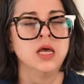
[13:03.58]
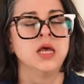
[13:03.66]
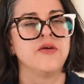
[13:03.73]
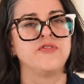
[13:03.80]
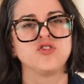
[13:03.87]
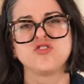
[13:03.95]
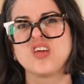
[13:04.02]

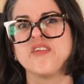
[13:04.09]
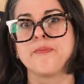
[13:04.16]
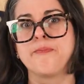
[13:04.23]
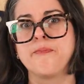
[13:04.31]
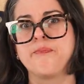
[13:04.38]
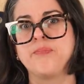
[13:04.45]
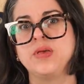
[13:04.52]
If you just have a
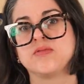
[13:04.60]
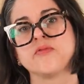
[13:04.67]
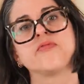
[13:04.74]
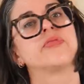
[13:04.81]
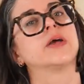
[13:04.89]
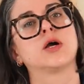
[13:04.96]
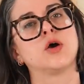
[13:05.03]
piece of
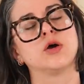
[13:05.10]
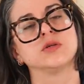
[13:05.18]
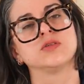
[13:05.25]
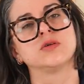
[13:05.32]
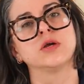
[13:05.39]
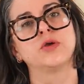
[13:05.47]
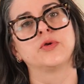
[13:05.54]
thick
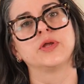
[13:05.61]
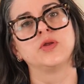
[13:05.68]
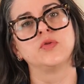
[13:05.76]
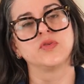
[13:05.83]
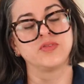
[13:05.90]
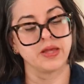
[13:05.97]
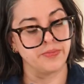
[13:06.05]
cardstock, you can do
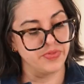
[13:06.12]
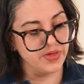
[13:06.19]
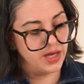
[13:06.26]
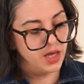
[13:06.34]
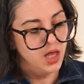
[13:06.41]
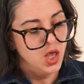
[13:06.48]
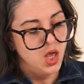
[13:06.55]
the same
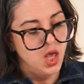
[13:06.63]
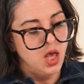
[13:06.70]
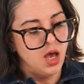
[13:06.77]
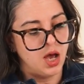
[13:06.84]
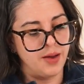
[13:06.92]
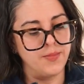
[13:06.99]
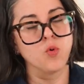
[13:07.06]
thing.
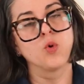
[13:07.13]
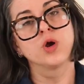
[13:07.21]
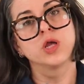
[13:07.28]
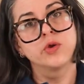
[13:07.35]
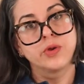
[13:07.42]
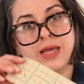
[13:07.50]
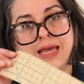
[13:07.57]
Or
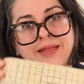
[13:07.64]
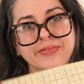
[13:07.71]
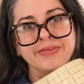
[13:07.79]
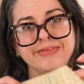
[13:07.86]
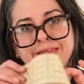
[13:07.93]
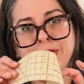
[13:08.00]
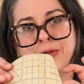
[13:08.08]
you can get
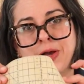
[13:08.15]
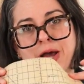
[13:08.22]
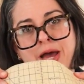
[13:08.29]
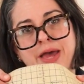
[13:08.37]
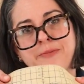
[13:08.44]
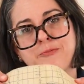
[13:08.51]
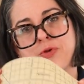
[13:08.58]
this little
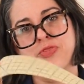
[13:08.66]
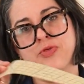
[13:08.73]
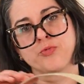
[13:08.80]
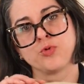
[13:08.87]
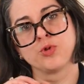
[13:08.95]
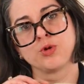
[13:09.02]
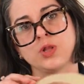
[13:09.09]
guy with the
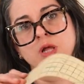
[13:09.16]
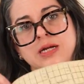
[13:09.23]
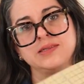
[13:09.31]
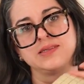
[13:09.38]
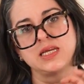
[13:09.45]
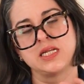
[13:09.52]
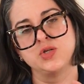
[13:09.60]
ruler
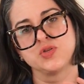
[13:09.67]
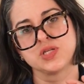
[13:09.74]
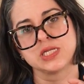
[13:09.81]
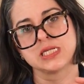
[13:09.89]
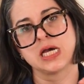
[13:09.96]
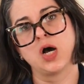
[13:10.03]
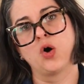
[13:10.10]
lines and use
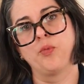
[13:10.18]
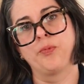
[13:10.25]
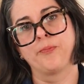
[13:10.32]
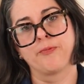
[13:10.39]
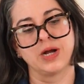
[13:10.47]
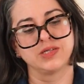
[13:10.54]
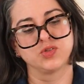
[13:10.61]
it to
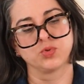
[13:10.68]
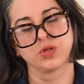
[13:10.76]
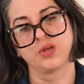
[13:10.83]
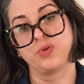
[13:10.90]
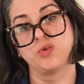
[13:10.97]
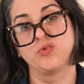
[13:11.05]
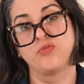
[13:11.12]
help press
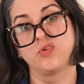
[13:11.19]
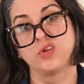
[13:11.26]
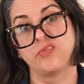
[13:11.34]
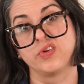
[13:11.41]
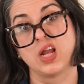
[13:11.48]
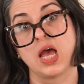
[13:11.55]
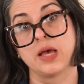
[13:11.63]
really beautiful
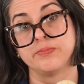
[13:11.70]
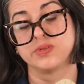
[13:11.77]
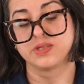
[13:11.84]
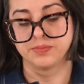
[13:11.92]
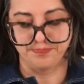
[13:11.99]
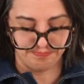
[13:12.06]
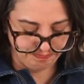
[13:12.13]
even hems.